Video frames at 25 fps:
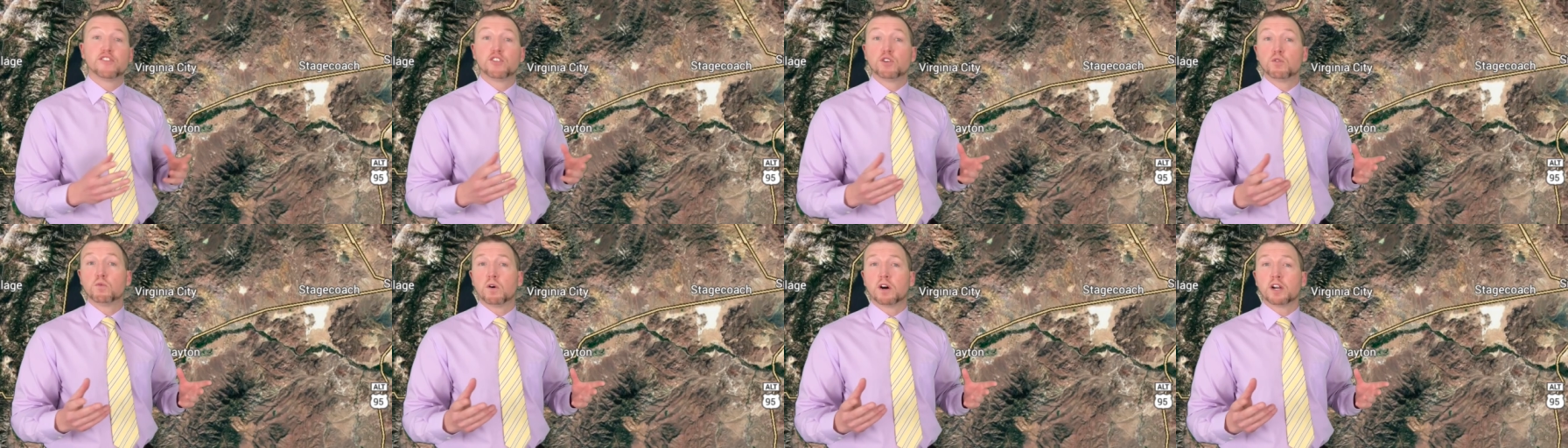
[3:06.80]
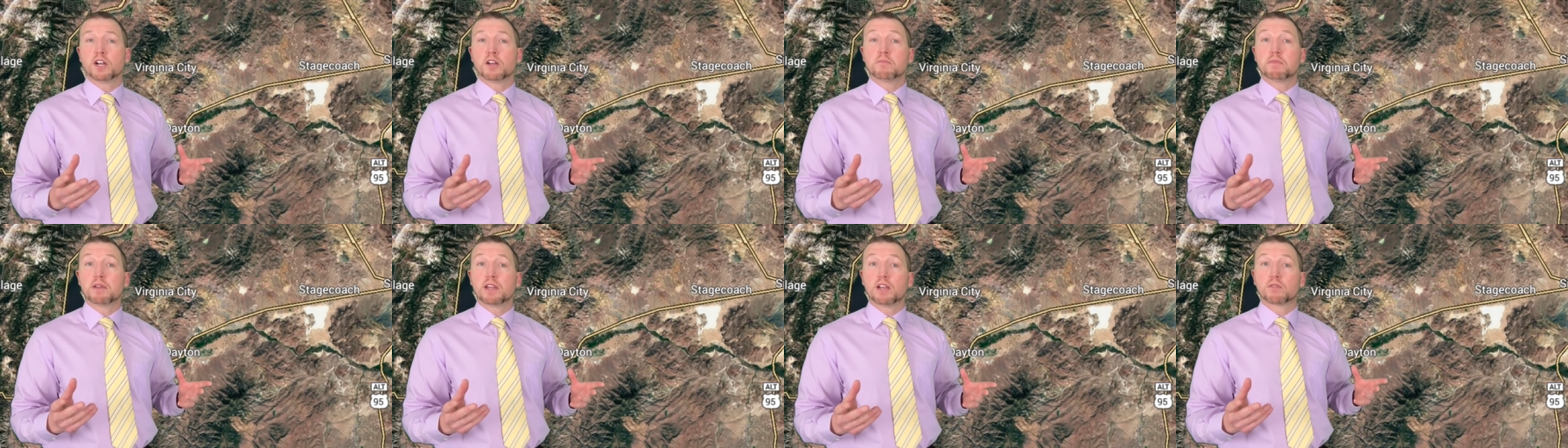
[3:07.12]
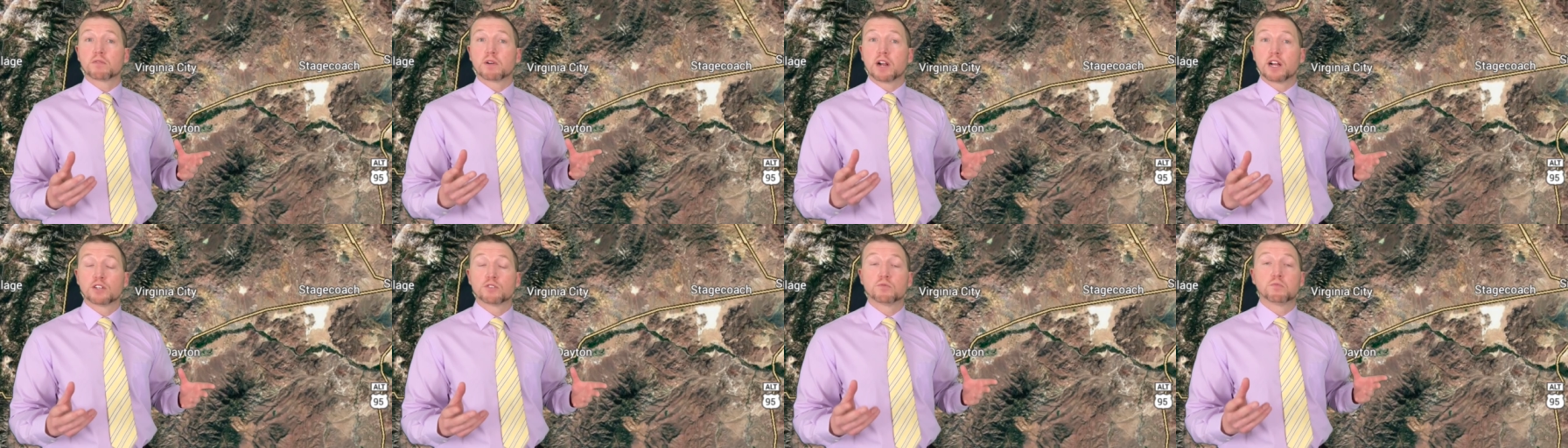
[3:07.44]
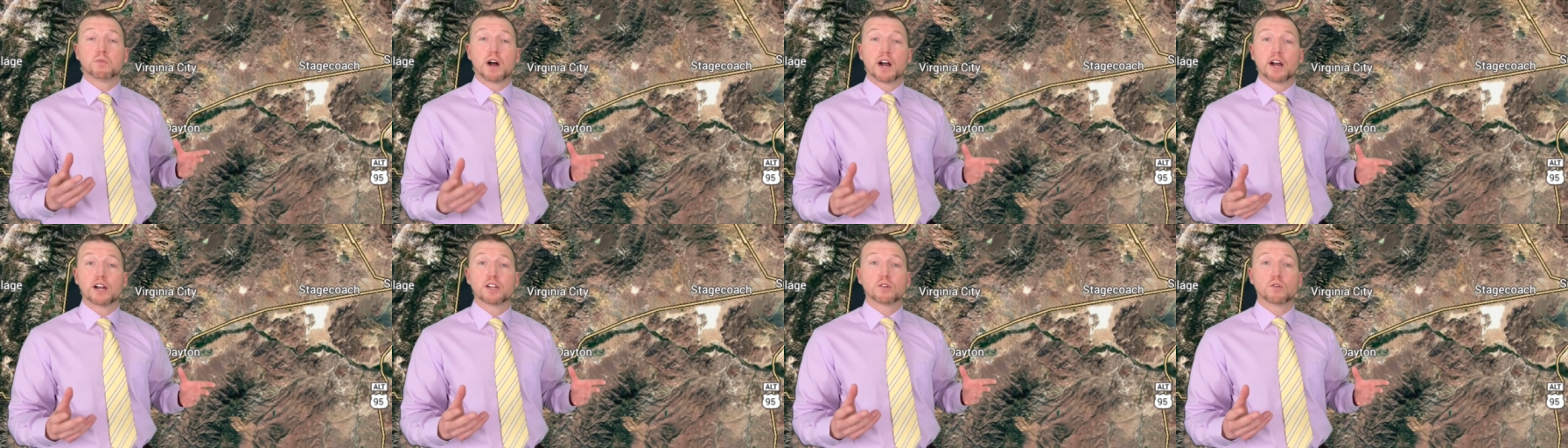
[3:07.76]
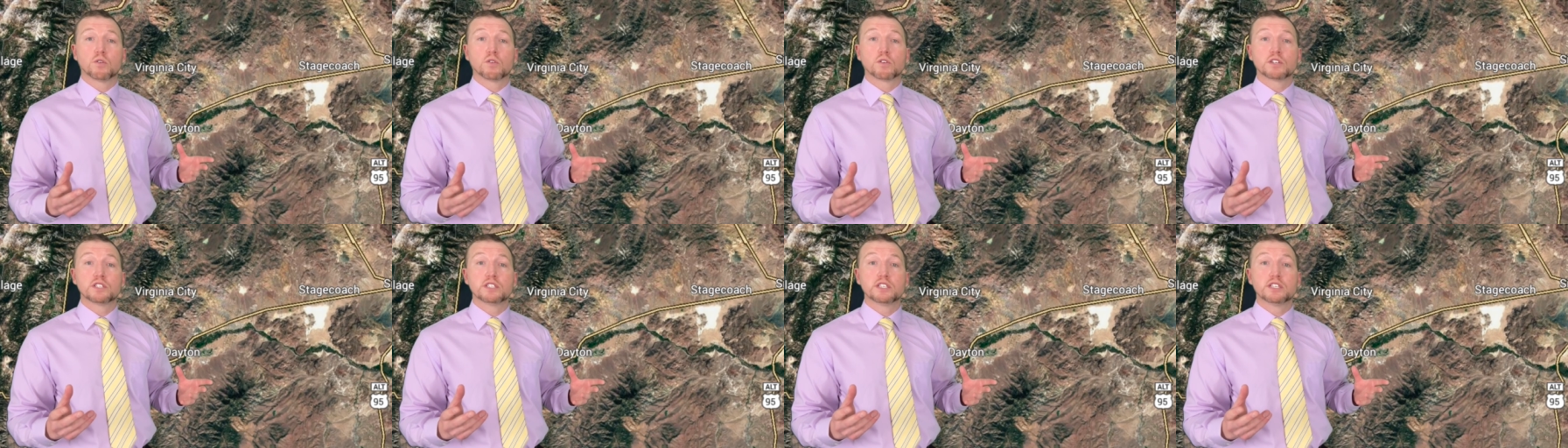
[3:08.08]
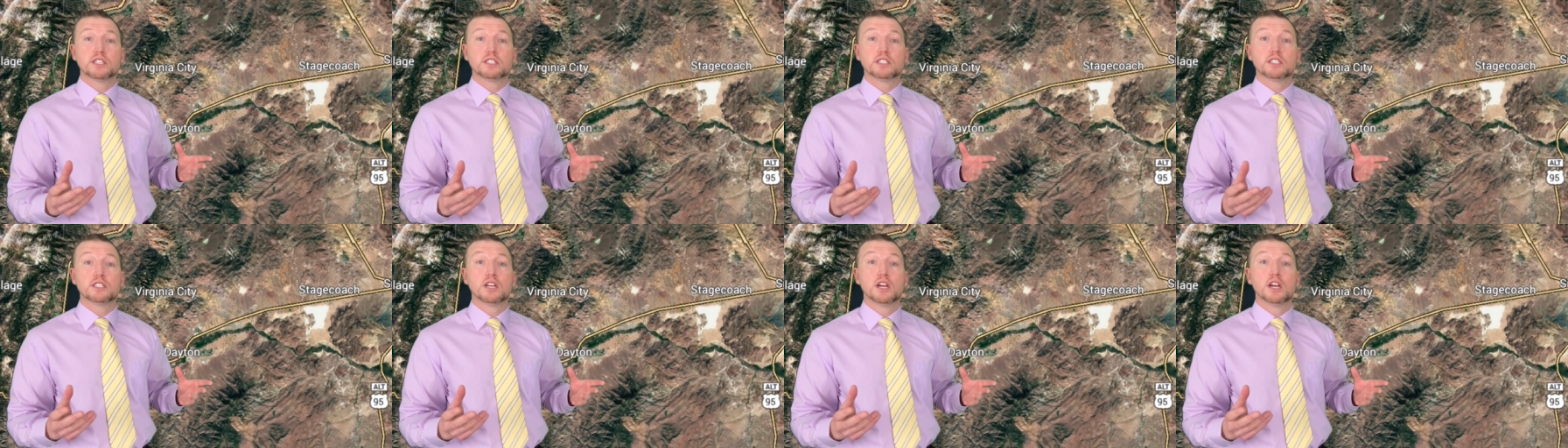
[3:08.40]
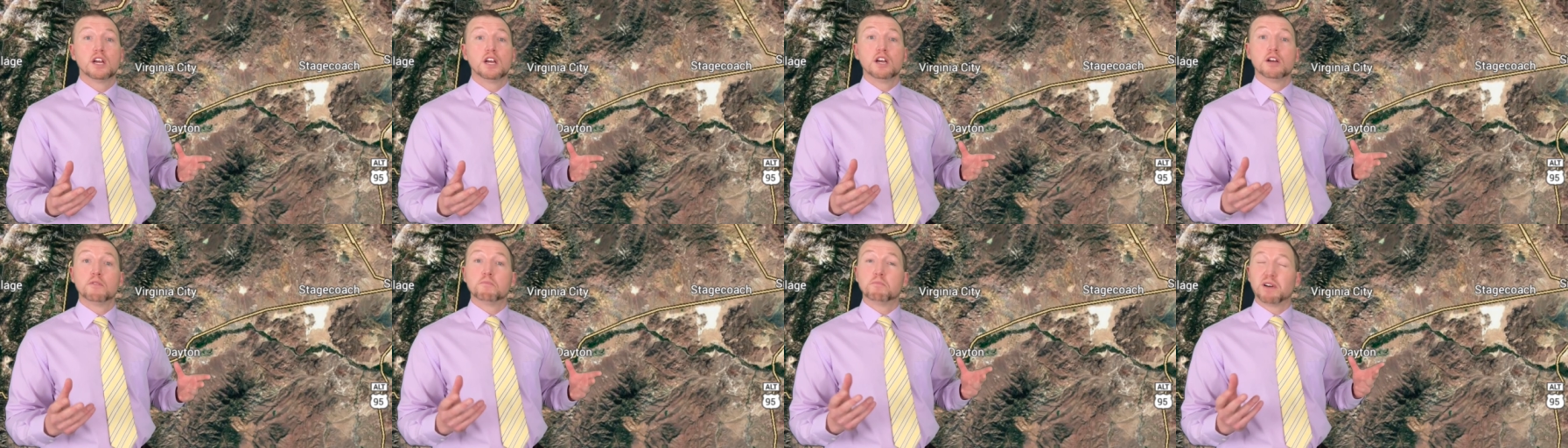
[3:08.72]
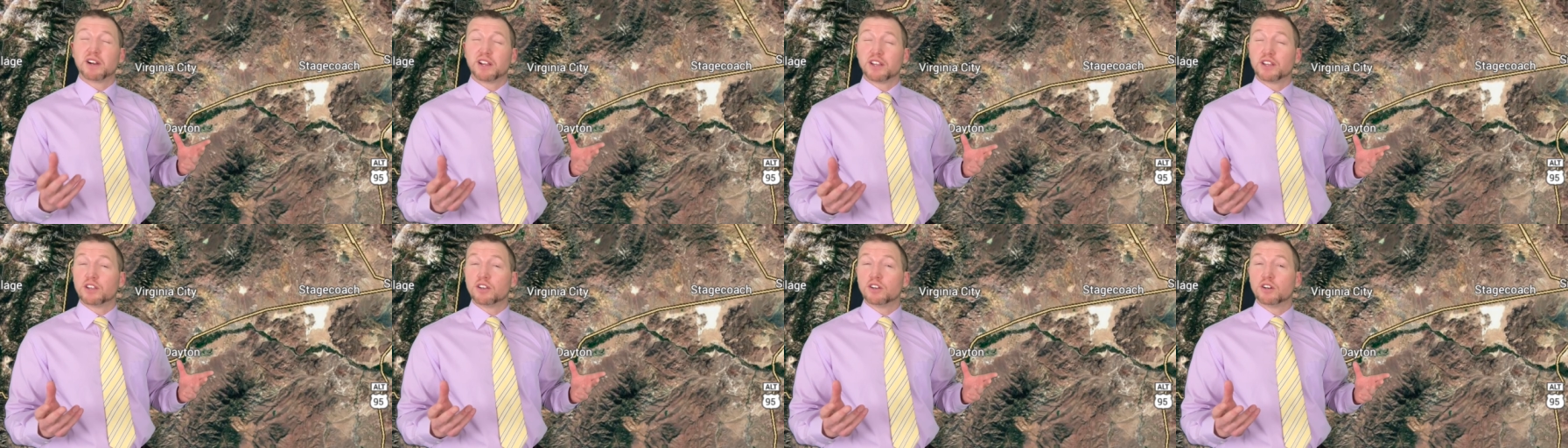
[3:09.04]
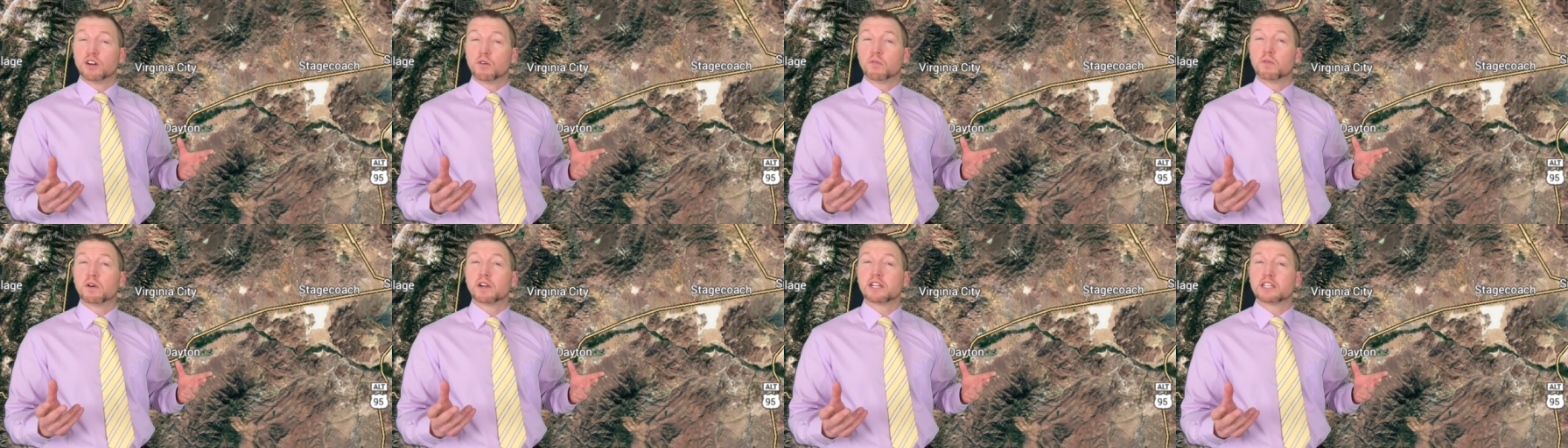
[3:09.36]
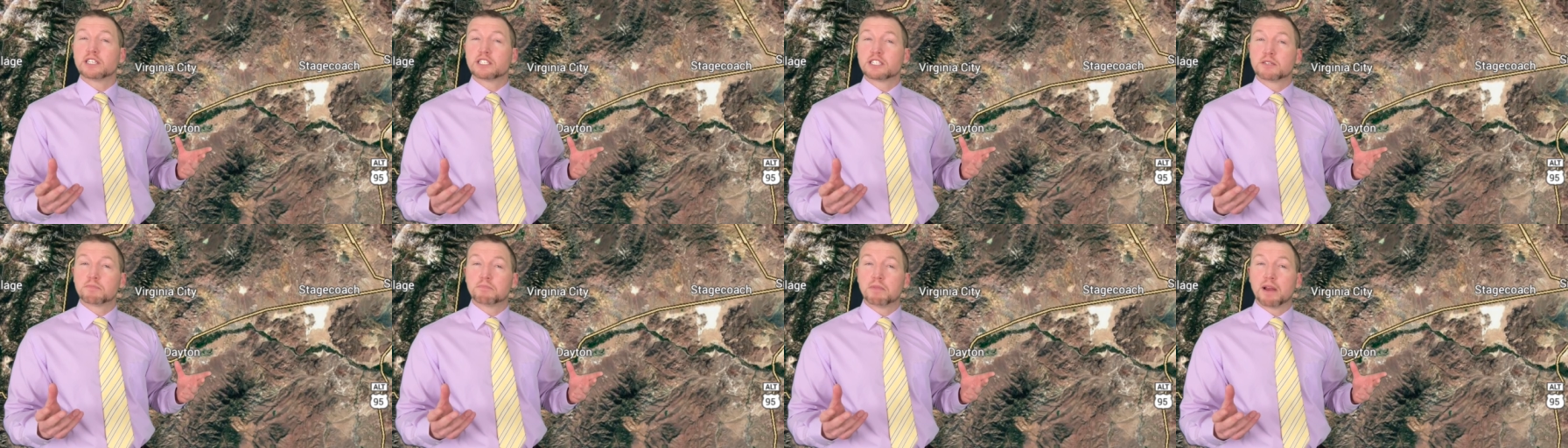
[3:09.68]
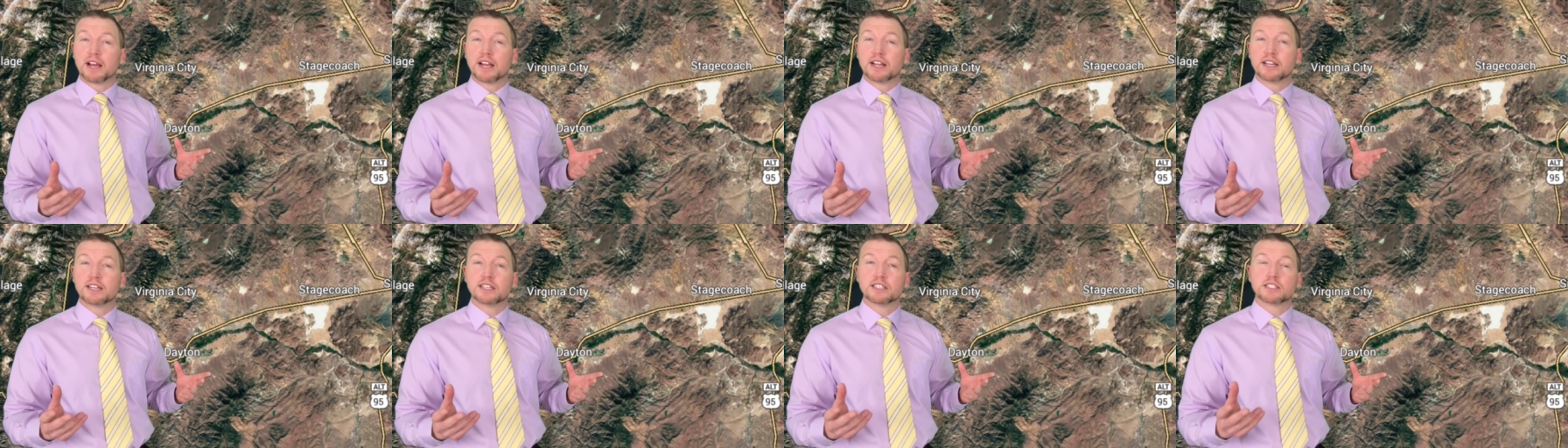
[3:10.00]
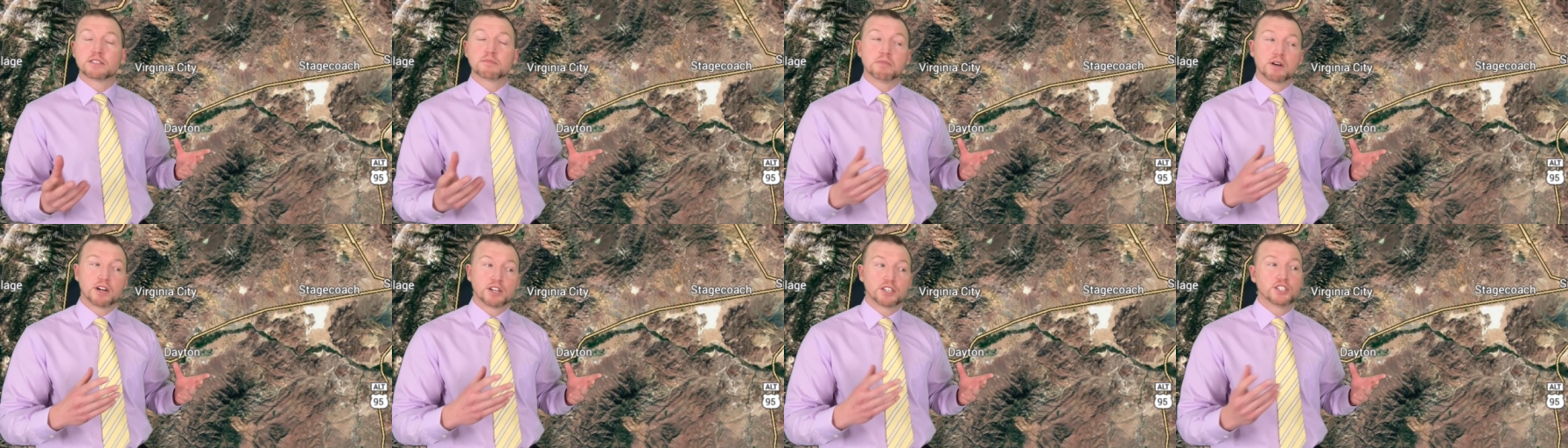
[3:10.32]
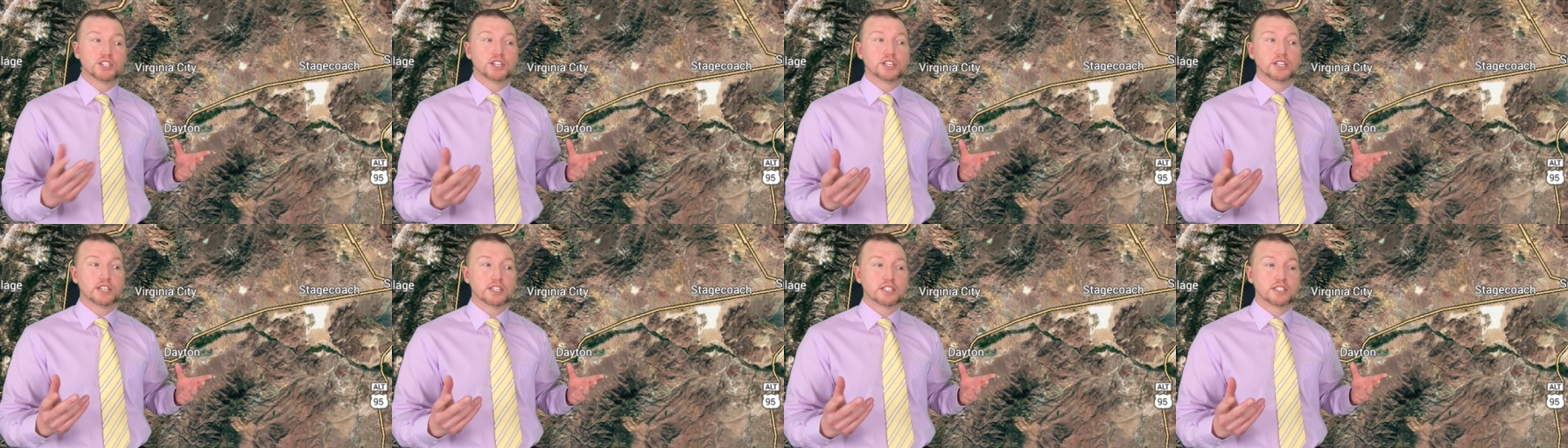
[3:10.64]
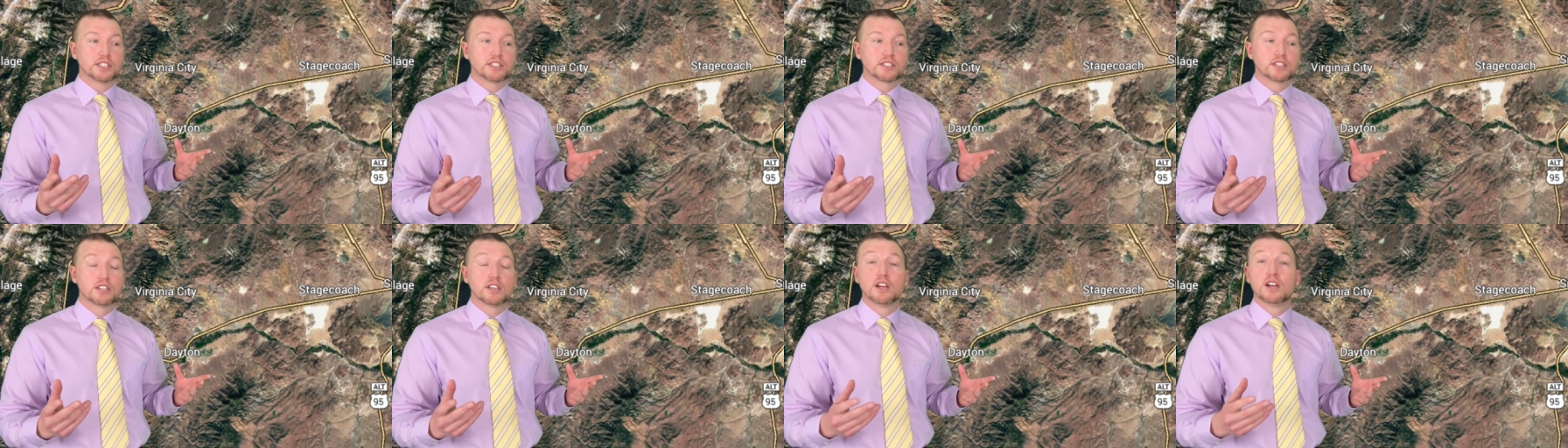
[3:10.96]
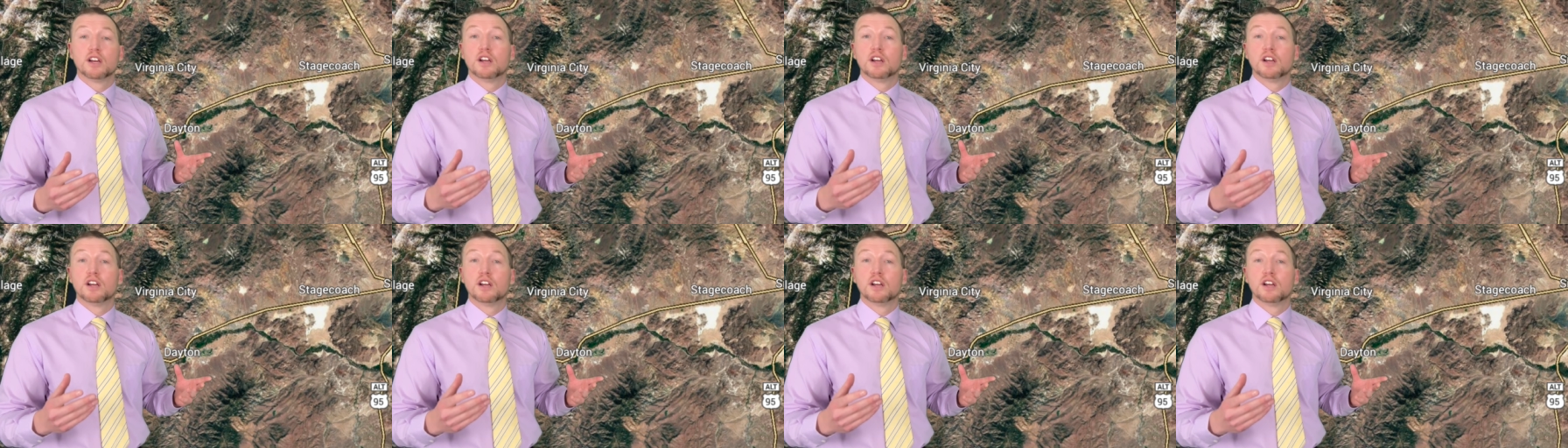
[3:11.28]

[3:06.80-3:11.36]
you want to be around wild horses, but you don't want to spend as much as